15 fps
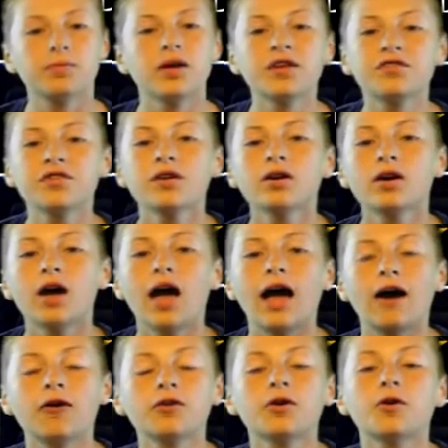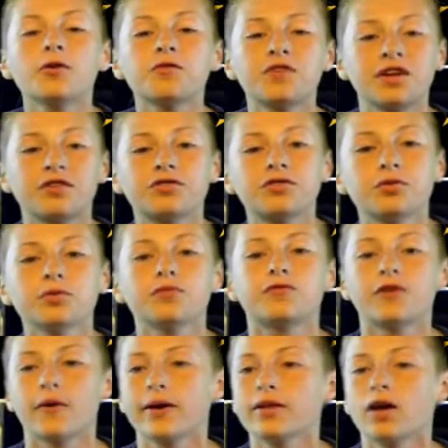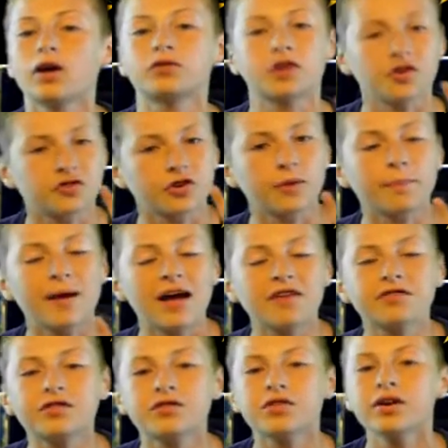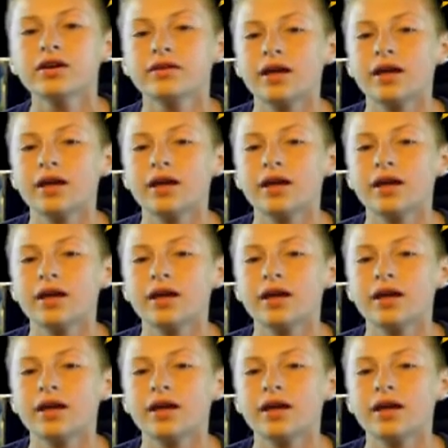plus, Allen Hurns had 2 very long touchdown passes.